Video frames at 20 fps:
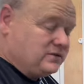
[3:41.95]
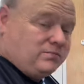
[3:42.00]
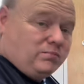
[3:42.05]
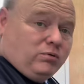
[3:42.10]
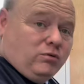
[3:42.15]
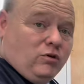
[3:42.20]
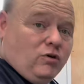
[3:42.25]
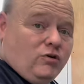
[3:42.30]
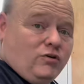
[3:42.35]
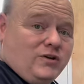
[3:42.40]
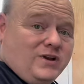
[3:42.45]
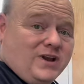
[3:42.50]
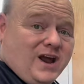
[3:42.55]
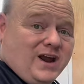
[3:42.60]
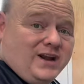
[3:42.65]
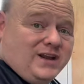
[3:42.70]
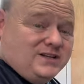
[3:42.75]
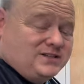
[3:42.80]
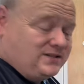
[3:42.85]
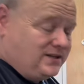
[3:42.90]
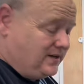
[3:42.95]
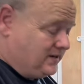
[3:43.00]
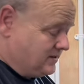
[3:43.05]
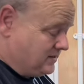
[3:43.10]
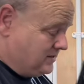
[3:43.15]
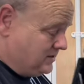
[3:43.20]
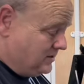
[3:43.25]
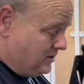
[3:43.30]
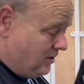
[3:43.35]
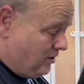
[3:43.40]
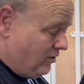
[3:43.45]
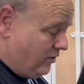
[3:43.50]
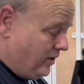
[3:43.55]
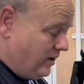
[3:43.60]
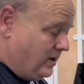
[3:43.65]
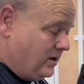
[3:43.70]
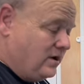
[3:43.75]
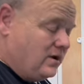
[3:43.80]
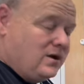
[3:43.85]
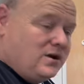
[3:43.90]
plug 96 on
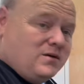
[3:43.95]
it,